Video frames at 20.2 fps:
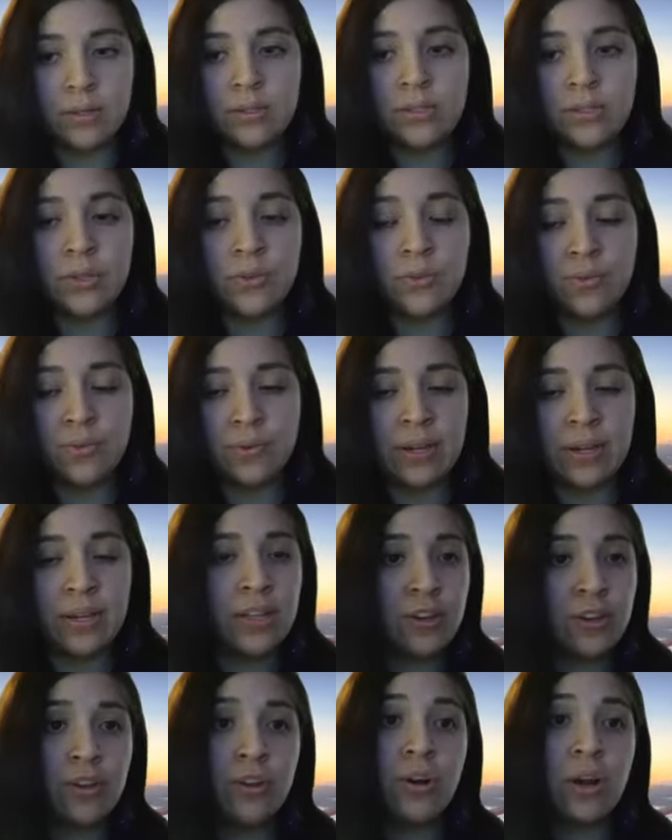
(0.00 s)
degree,
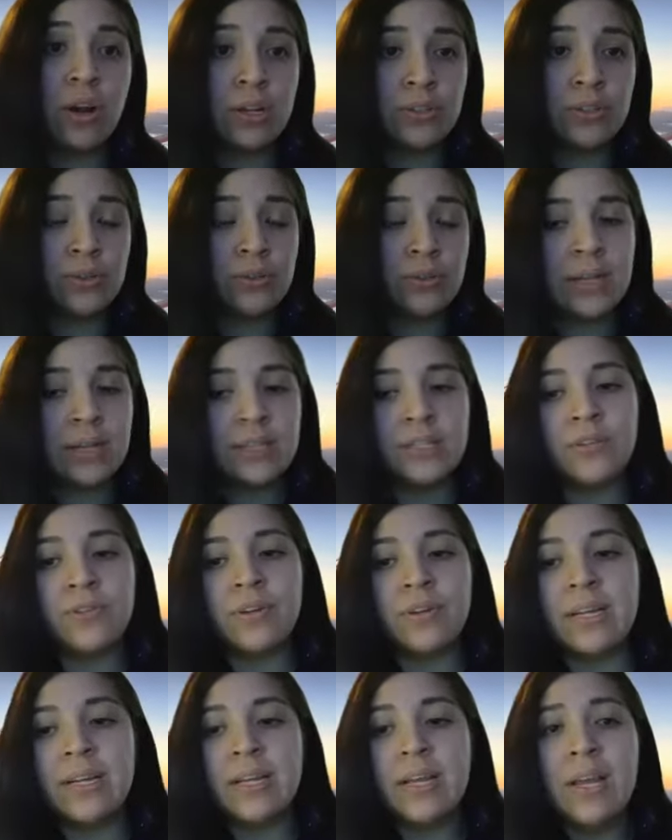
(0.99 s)
like your undergrad
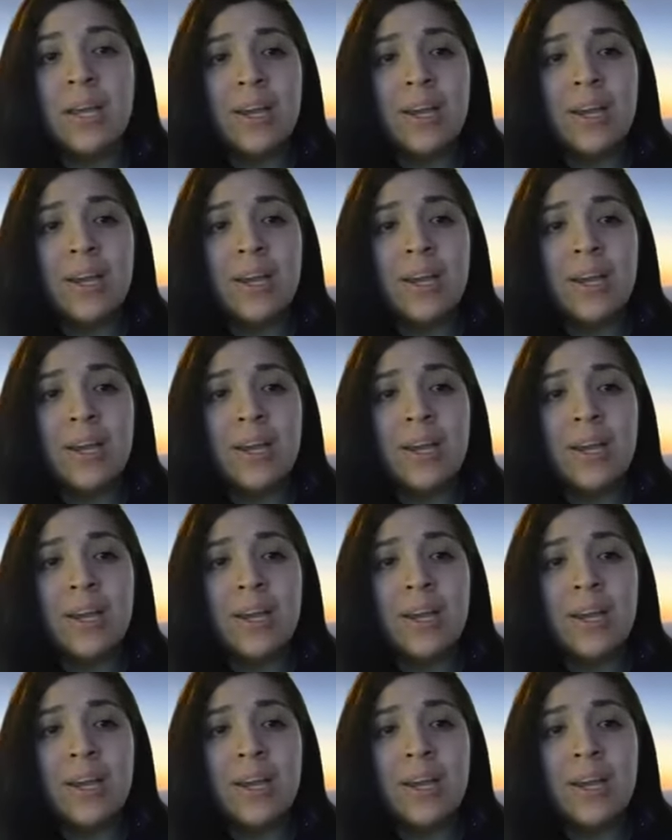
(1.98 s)
degree,